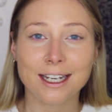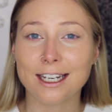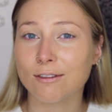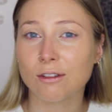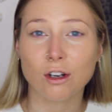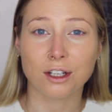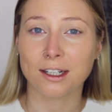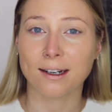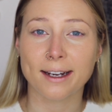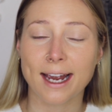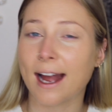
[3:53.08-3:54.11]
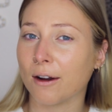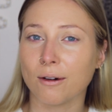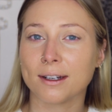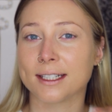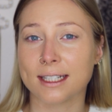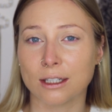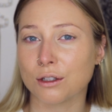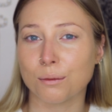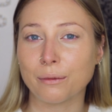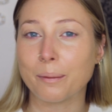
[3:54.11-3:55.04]
Even on a night out, I still
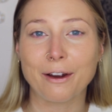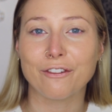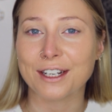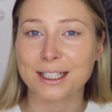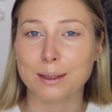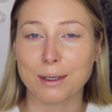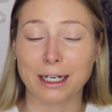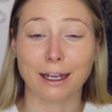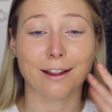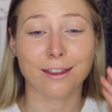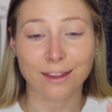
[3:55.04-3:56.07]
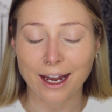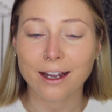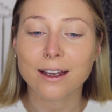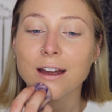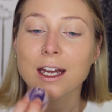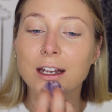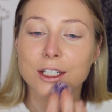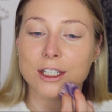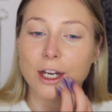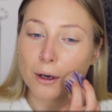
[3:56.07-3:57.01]
don't want my face to be like thick.
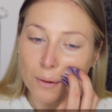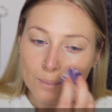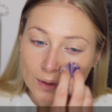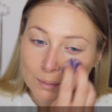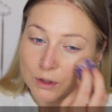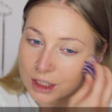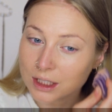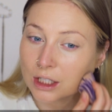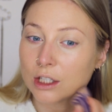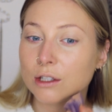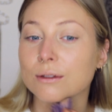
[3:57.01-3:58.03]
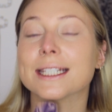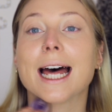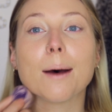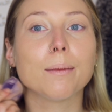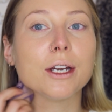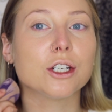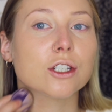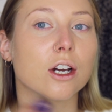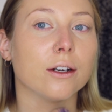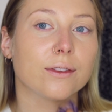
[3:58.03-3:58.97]
So I'm just going to use that
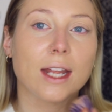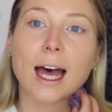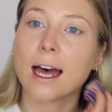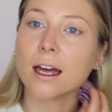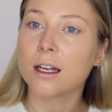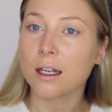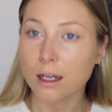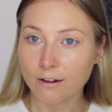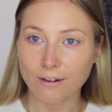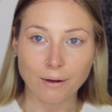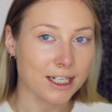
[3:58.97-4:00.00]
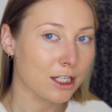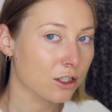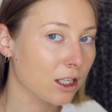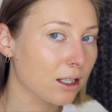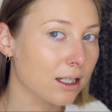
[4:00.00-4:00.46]
much of that foundation,